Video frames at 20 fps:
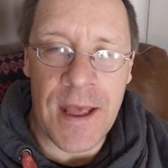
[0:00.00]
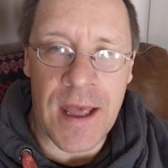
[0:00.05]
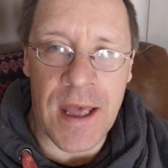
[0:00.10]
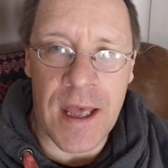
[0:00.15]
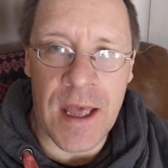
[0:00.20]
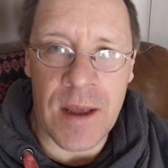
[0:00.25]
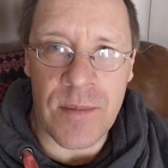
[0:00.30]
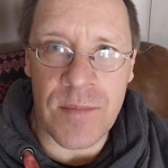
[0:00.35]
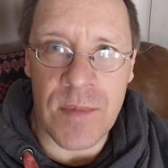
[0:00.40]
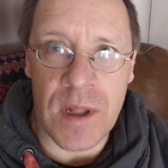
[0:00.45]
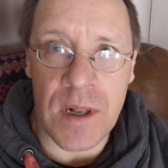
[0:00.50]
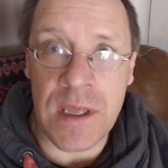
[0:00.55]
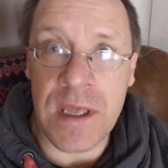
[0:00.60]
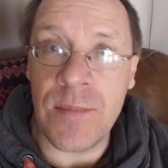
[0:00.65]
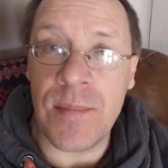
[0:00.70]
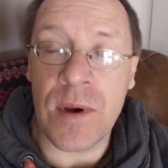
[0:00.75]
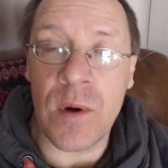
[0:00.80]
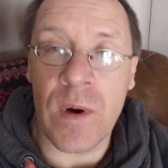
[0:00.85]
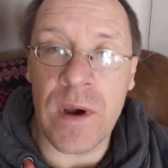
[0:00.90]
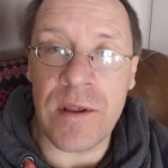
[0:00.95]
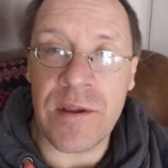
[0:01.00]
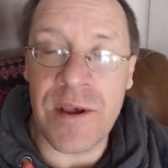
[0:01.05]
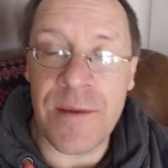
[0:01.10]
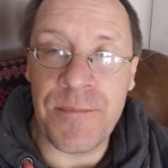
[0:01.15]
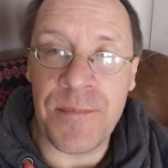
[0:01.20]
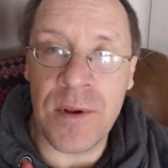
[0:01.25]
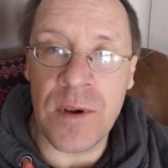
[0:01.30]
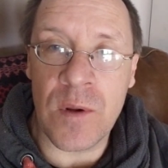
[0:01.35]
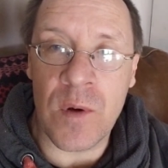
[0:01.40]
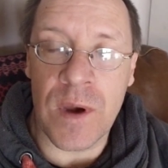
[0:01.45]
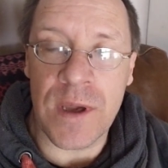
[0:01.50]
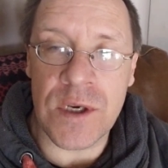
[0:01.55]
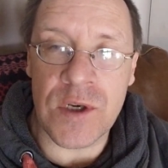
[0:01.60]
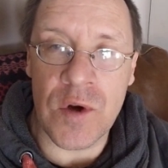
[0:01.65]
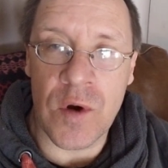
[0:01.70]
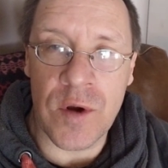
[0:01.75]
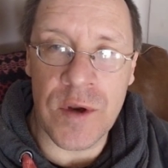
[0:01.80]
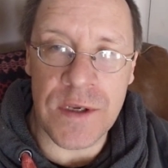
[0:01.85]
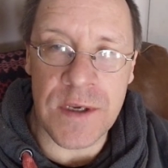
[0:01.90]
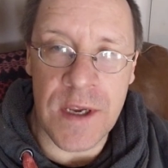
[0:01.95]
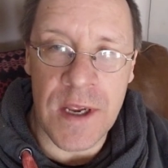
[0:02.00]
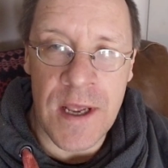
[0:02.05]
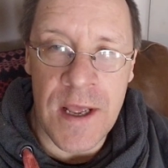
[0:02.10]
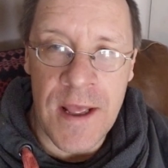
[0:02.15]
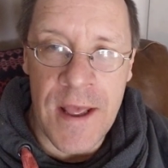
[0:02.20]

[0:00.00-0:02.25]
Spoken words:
I'll keep it quite simple, quite short.